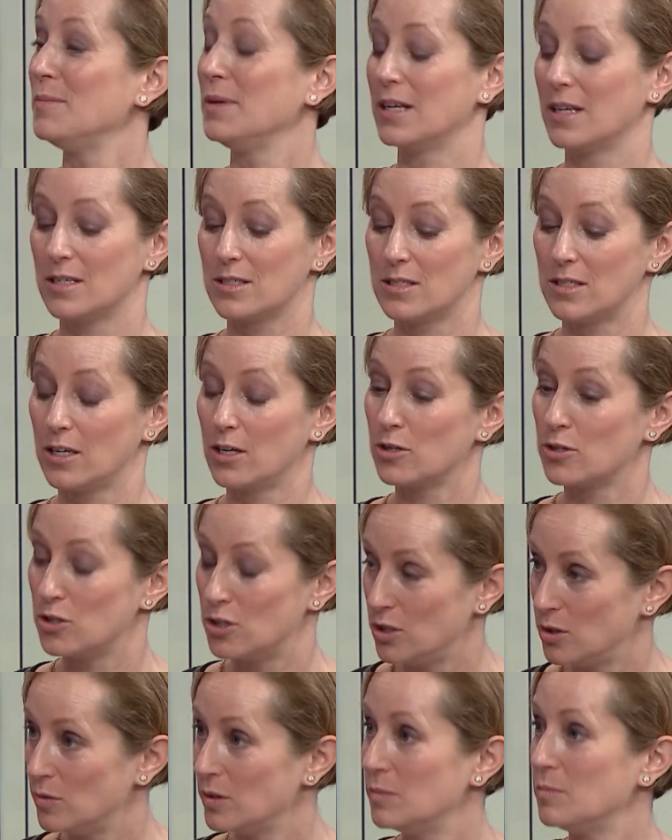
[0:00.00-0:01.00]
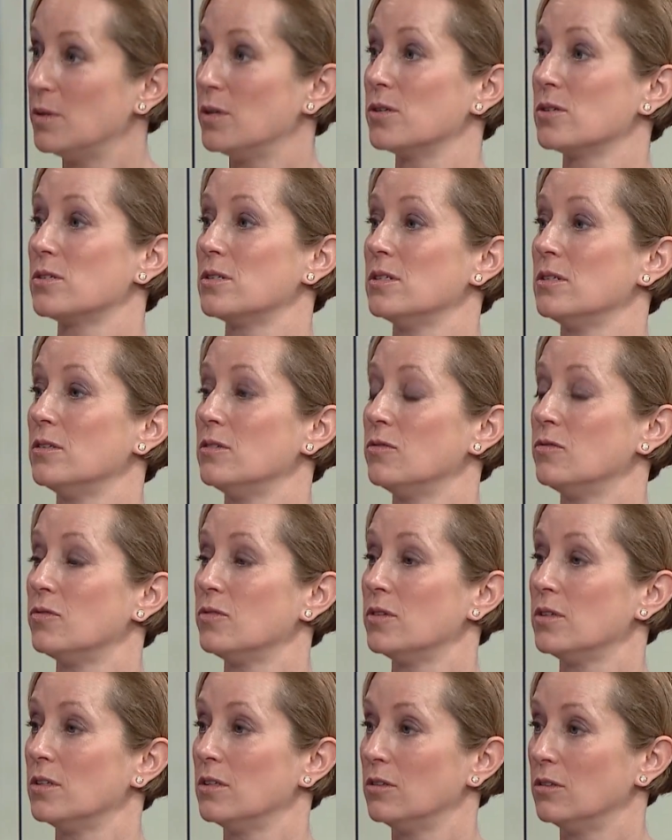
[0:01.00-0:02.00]
because they are too
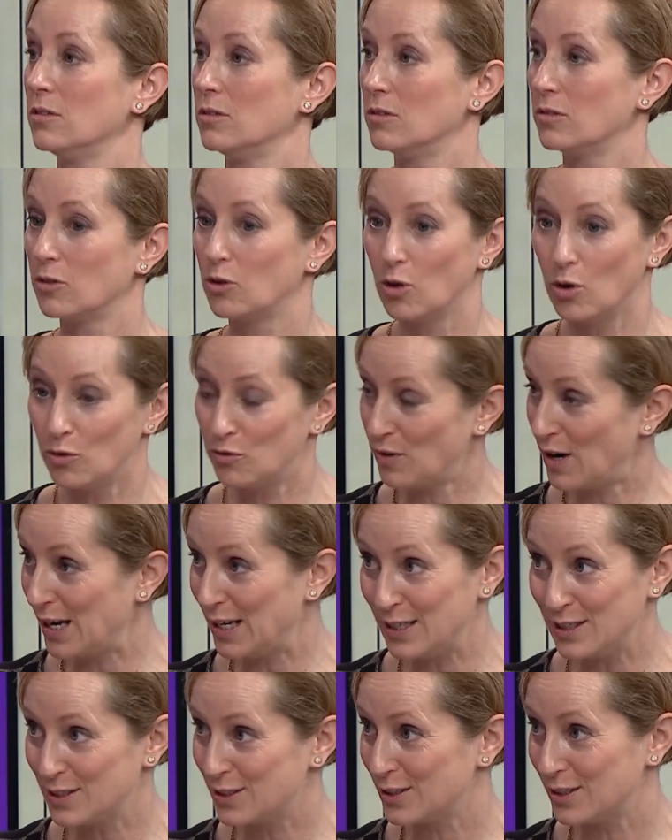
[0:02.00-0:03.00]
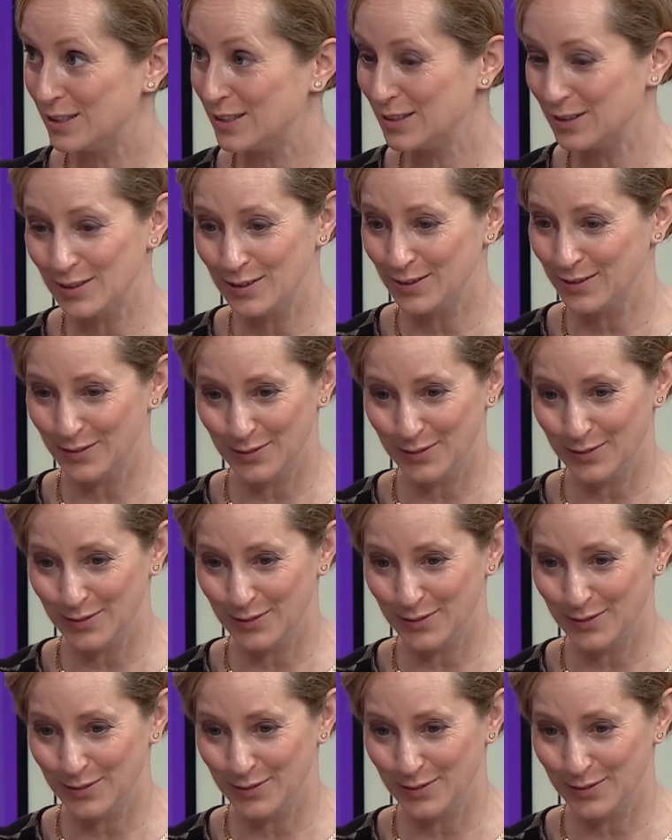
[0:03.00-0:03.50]
impulsive. Go find the